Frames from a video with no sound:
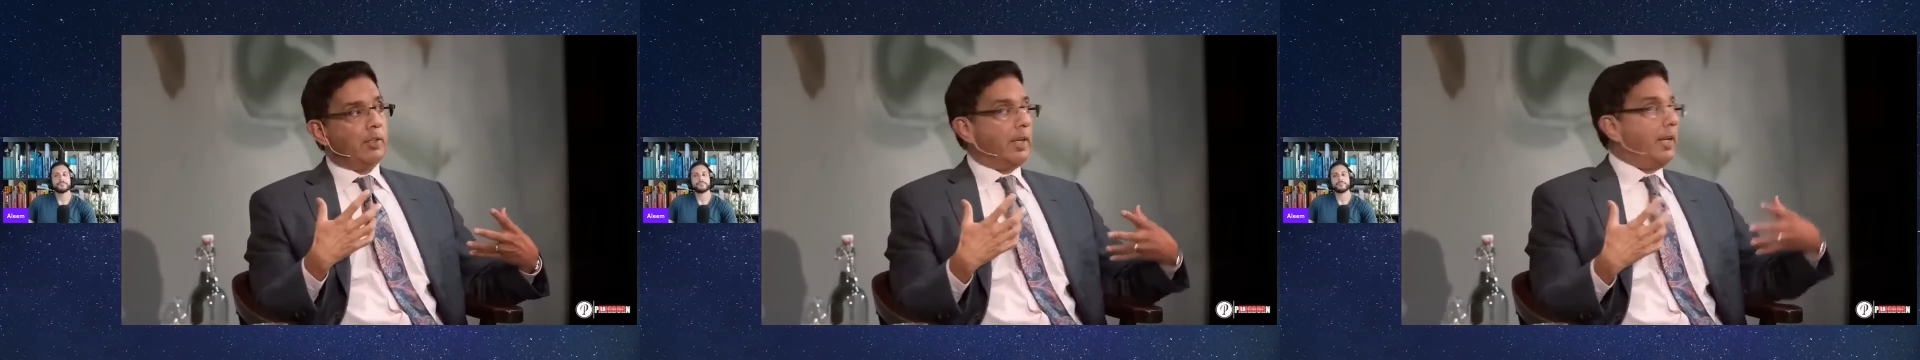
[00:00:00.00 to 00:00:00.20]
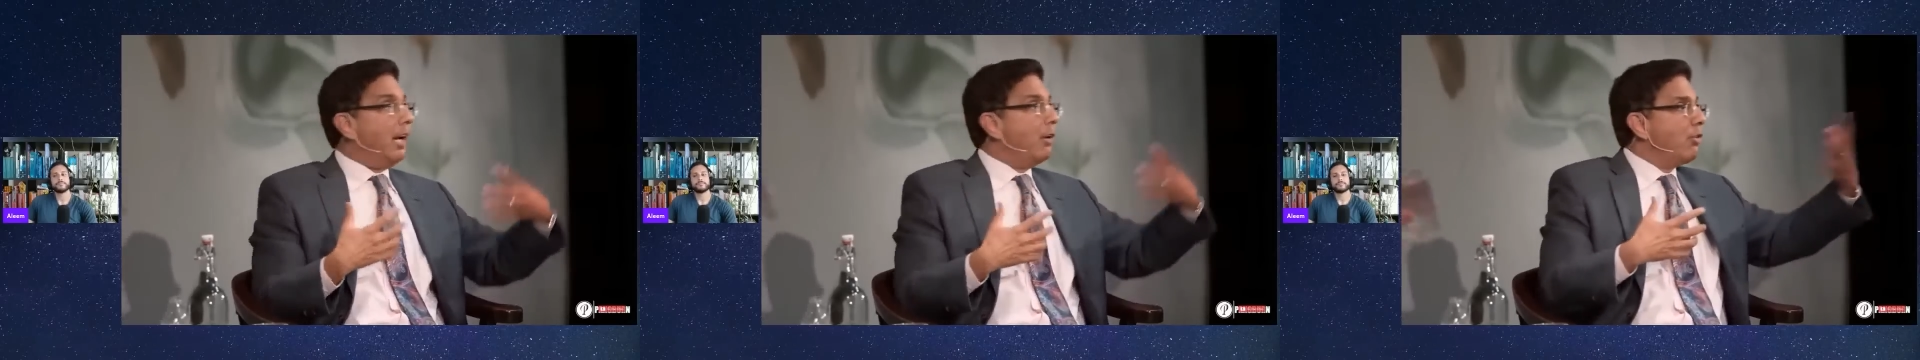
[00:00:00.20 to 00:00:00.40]

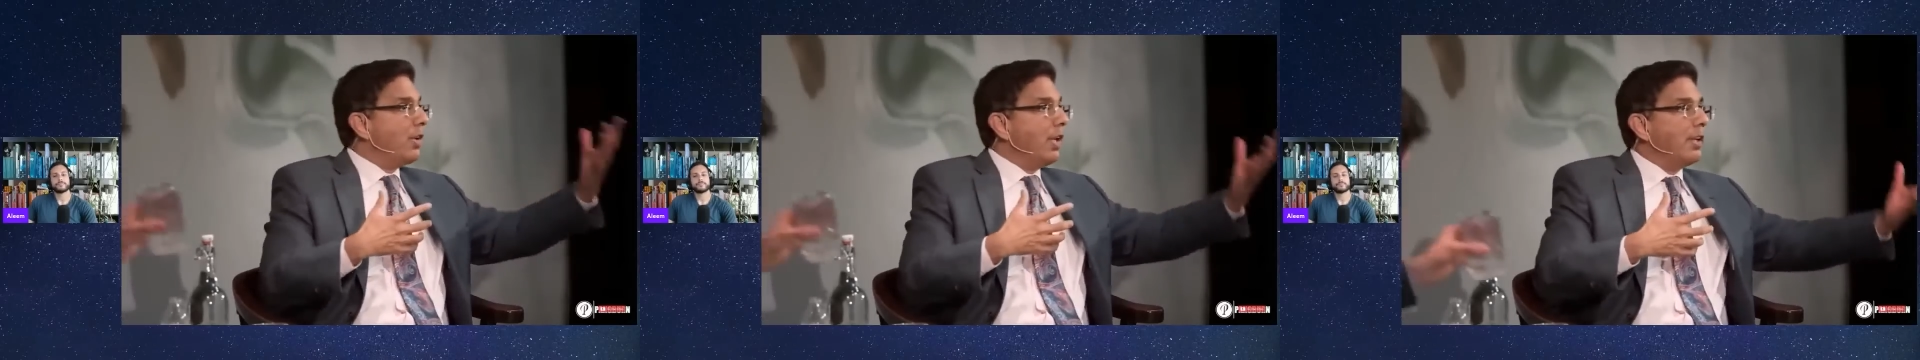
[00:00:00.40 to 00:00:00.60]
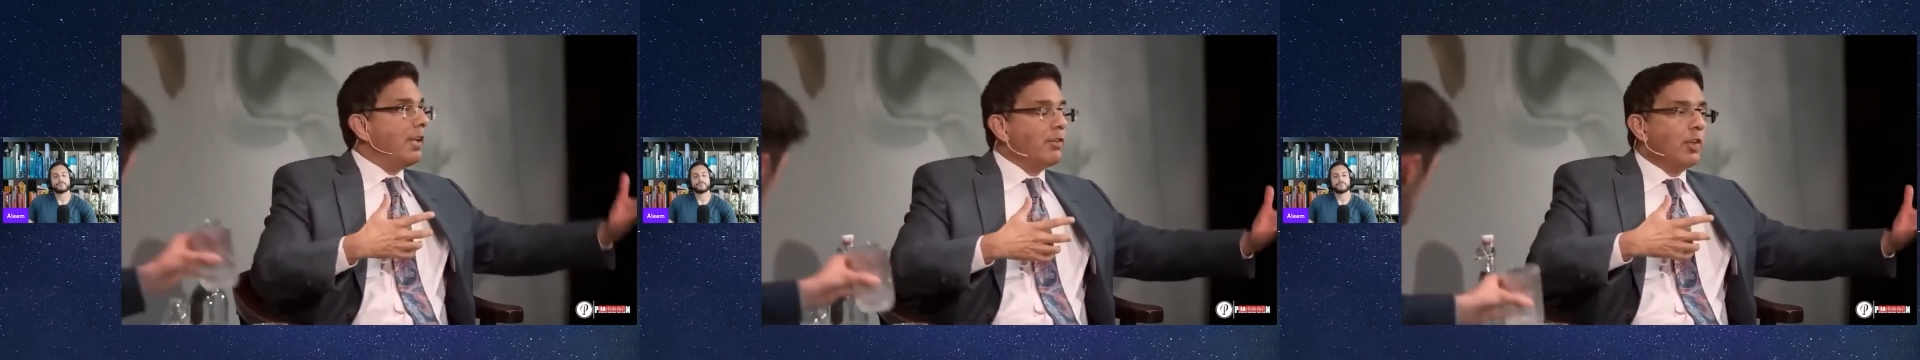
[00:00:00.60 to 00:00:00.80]
Dinesh
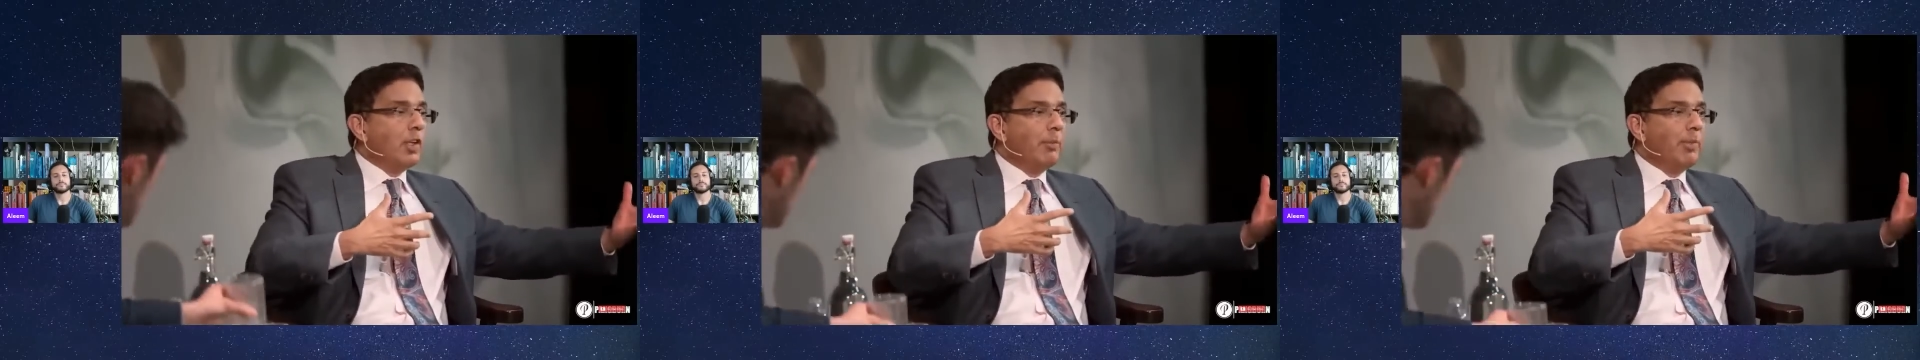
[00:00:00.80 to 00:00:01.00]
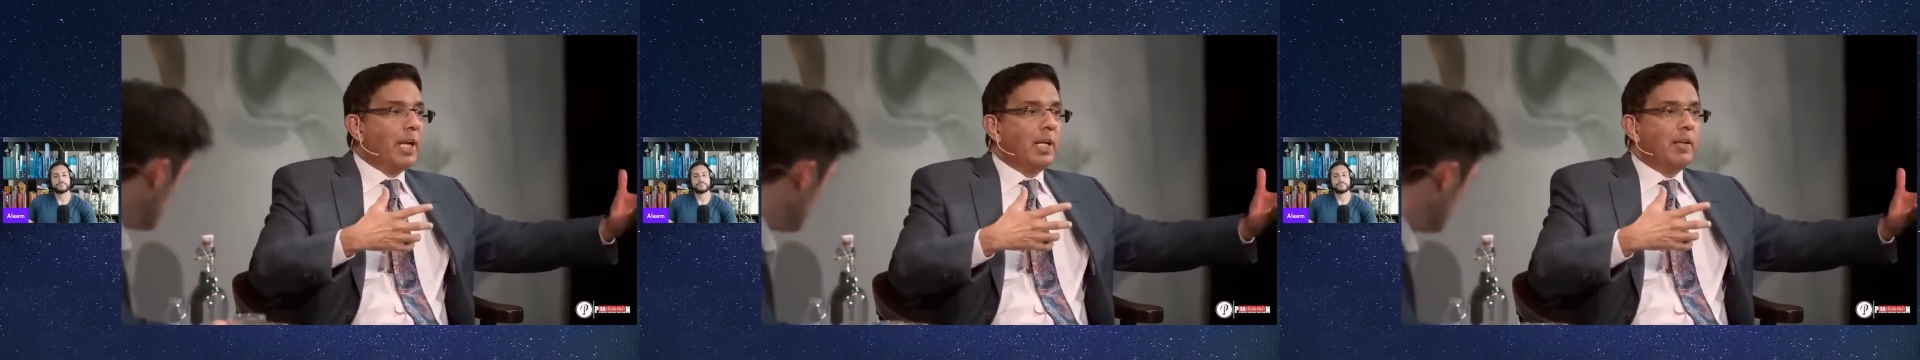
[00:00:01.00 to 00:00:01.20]
said this in
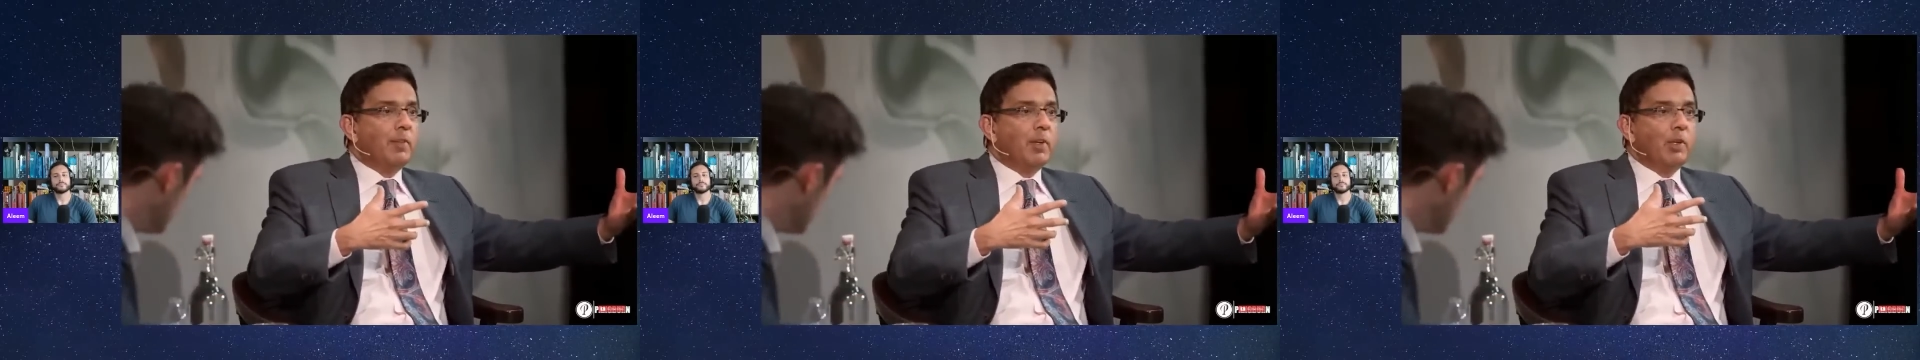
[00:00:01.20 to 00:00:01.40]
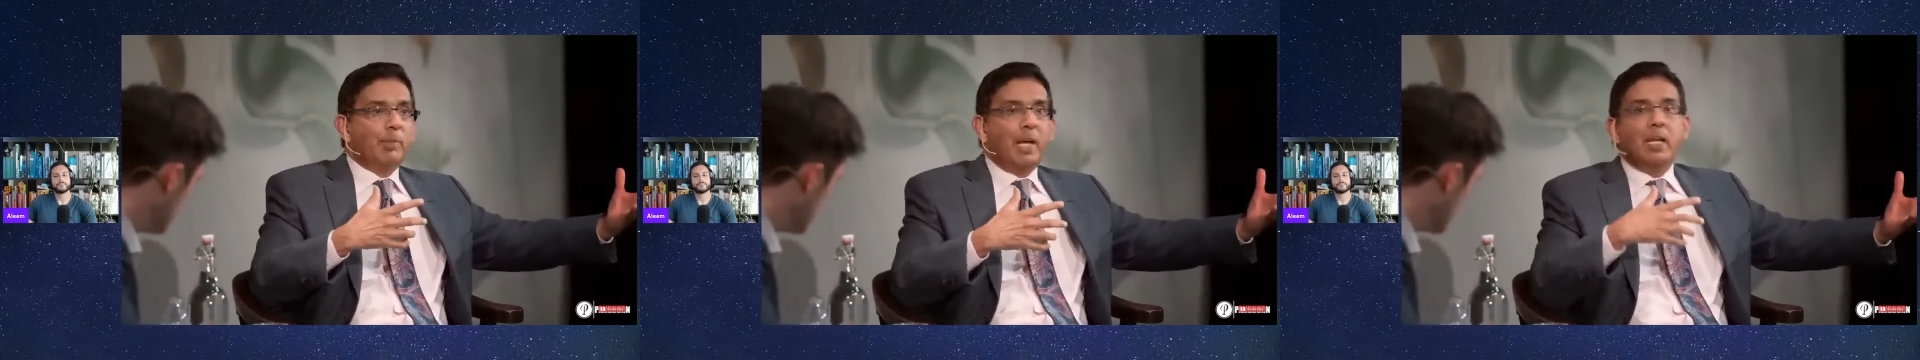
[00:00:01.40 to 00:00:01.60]
the beginning of
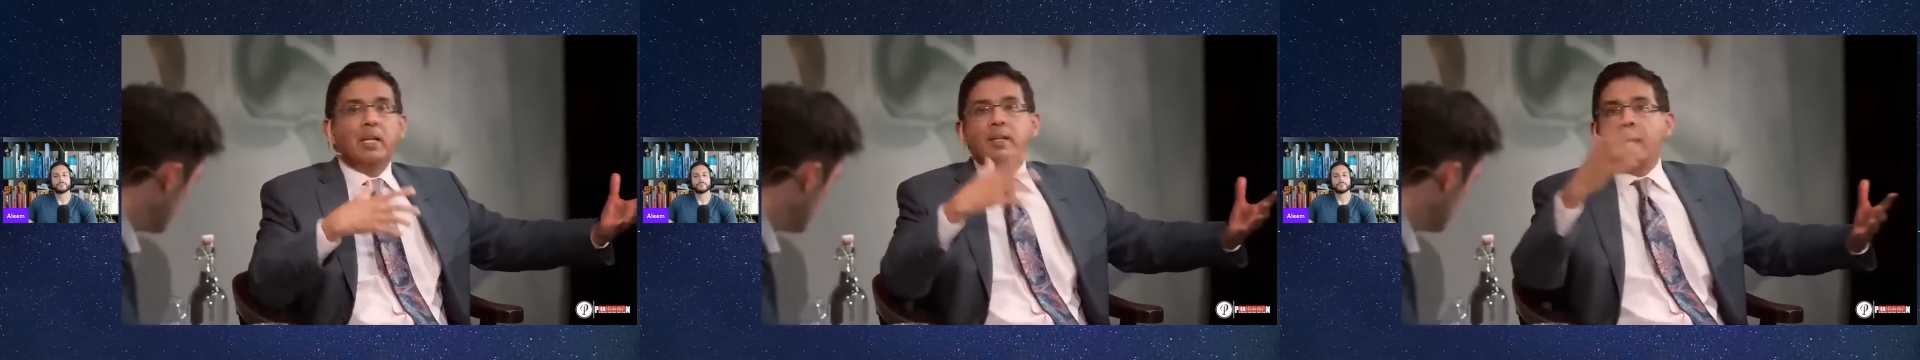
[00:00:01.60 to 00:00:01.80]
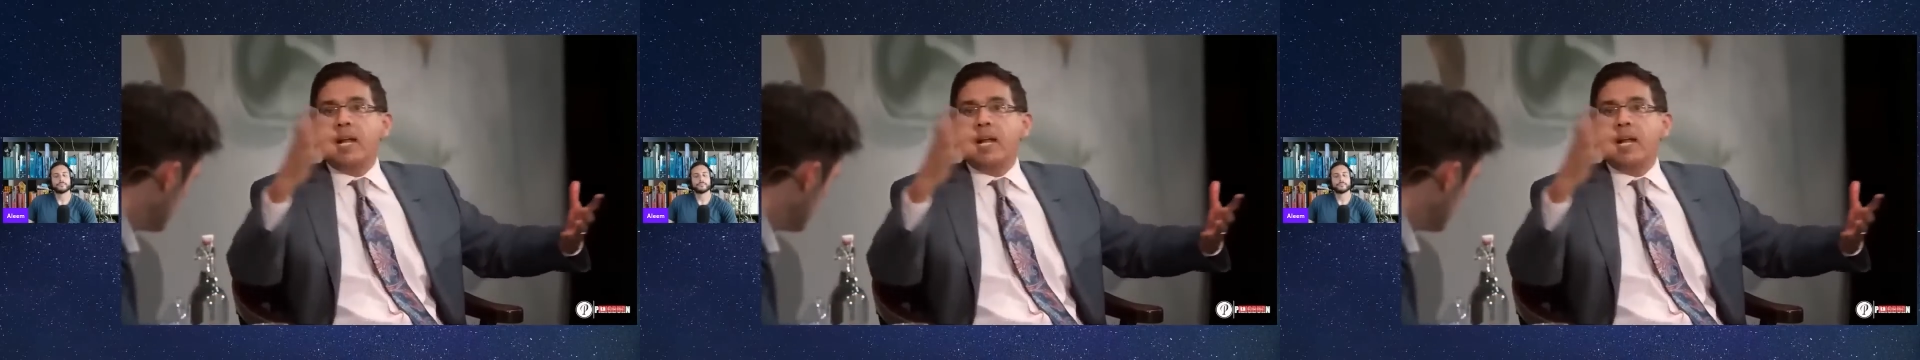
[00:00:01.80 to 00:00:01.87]
the debate and